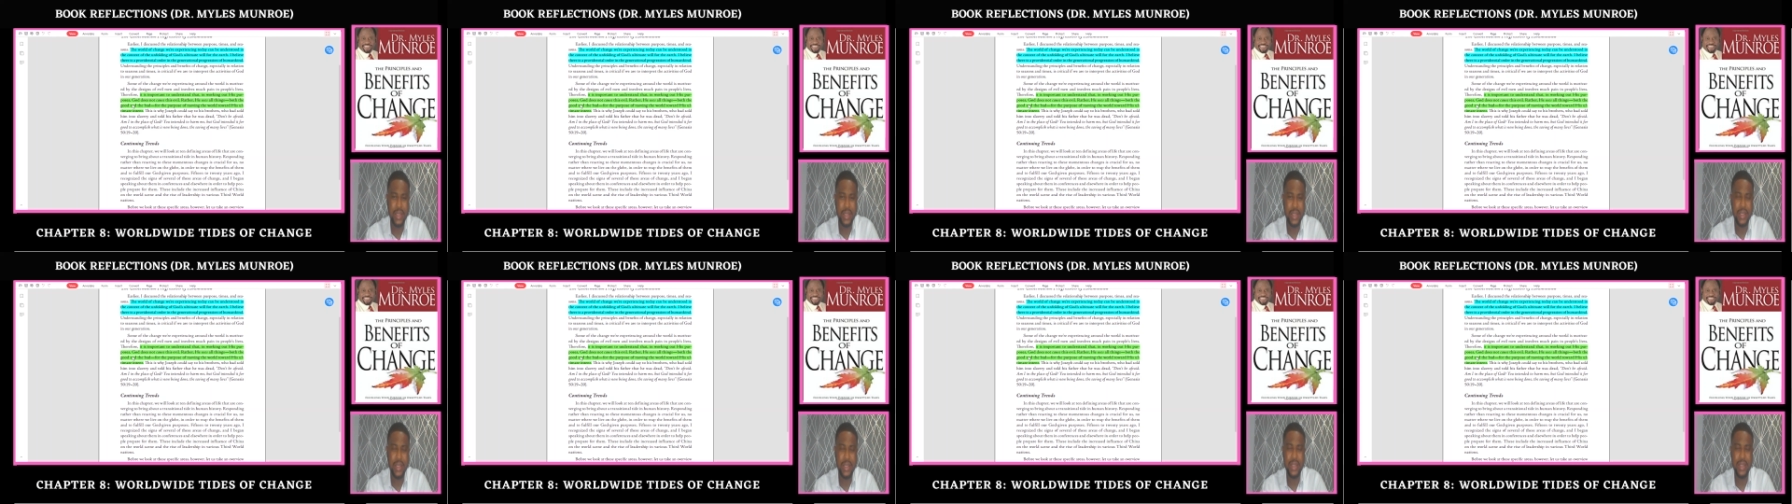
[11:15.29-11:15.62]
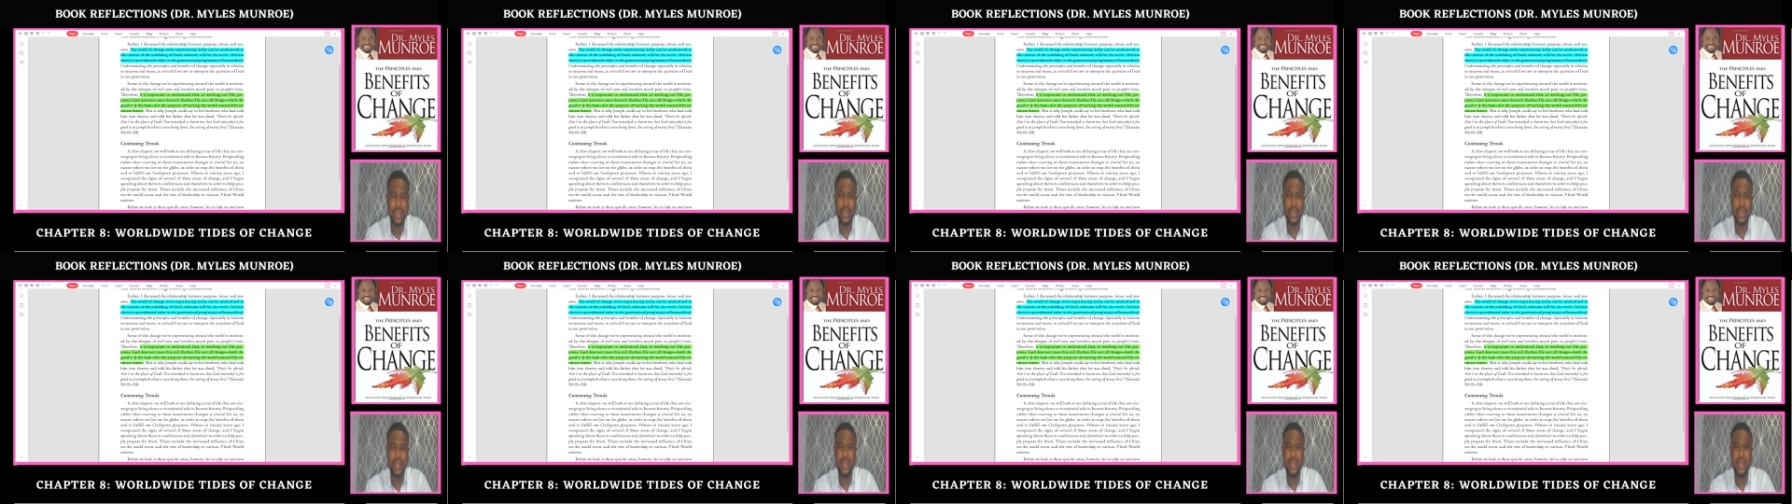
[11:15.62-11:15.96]
the
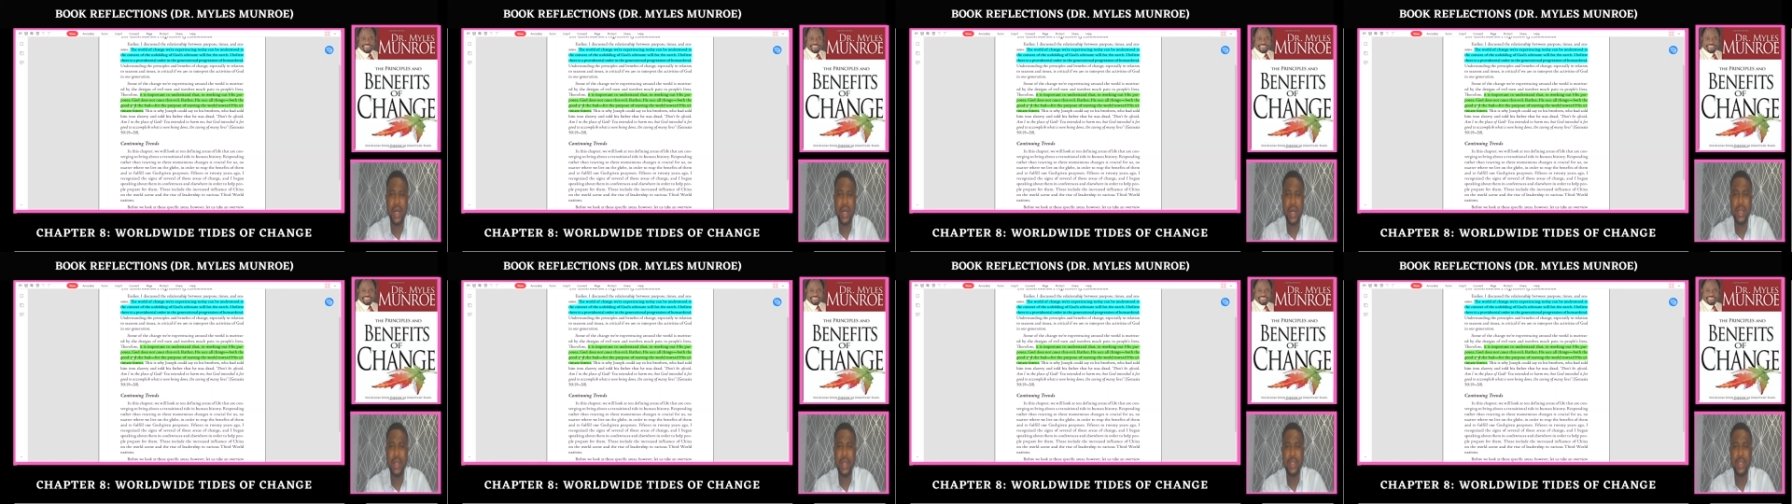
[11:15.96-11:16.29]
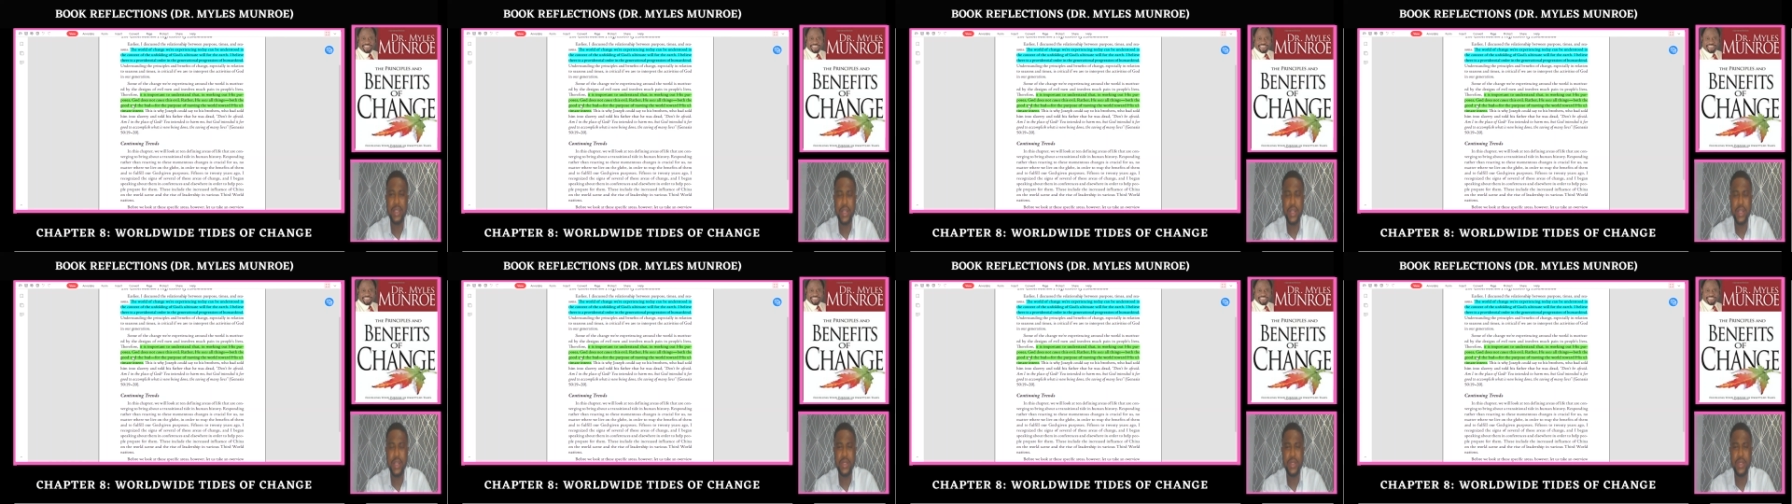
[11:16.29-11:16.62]
the other
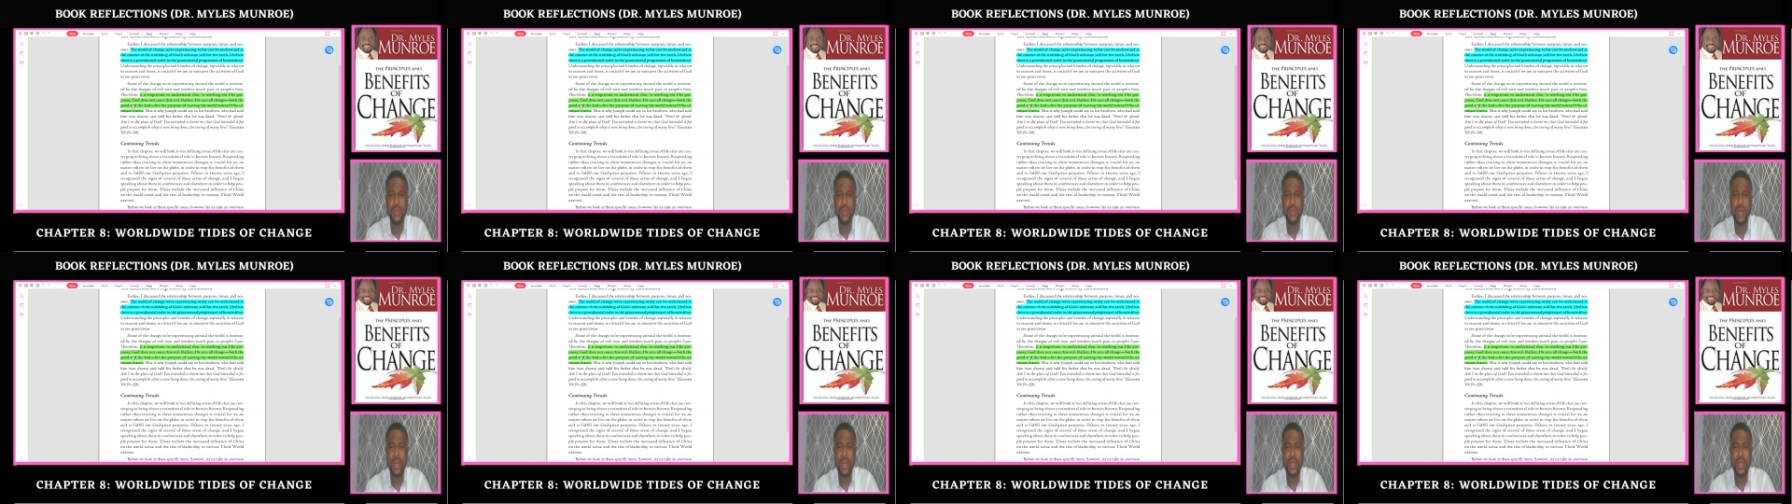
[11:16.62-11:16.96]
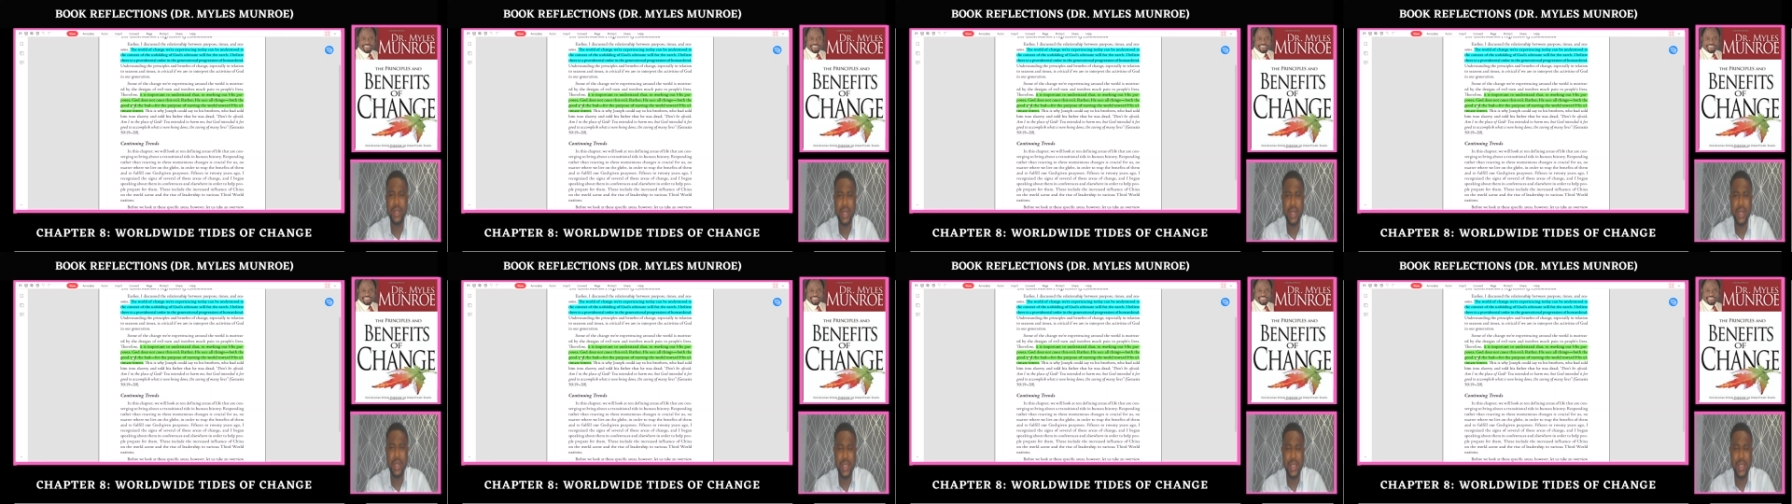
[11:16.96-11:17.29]
gentleman
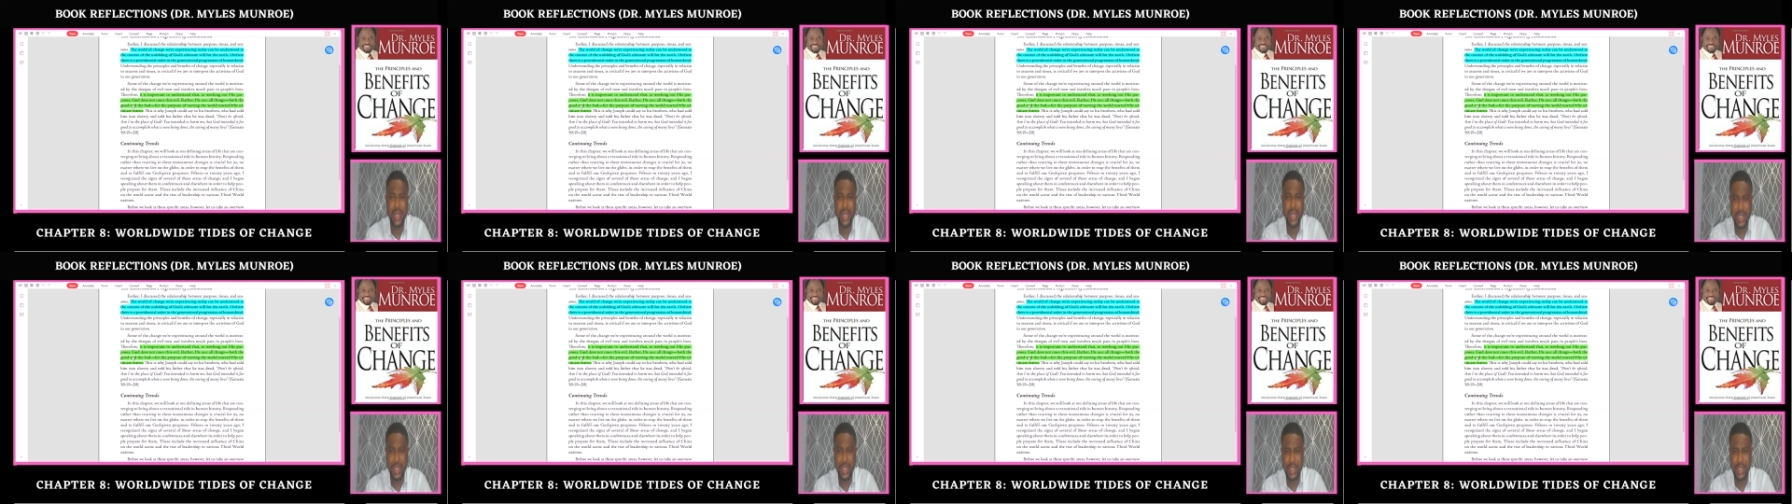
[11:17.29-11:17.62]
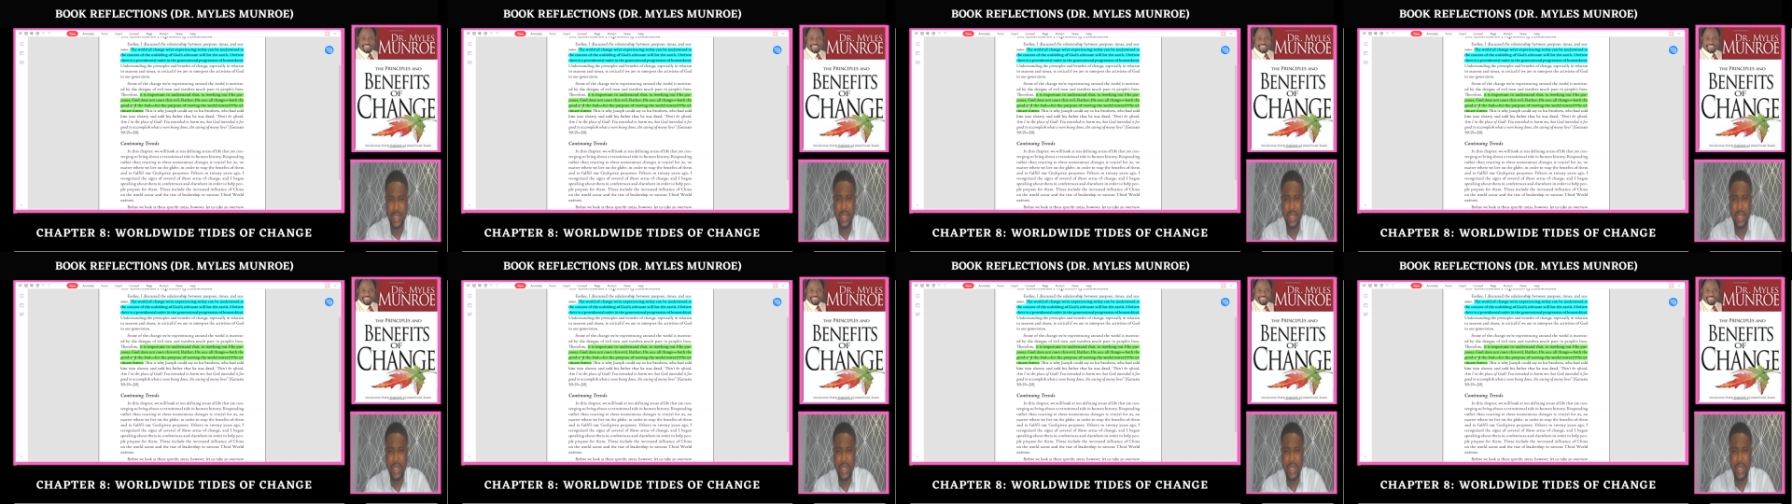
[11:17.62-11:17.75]
that he had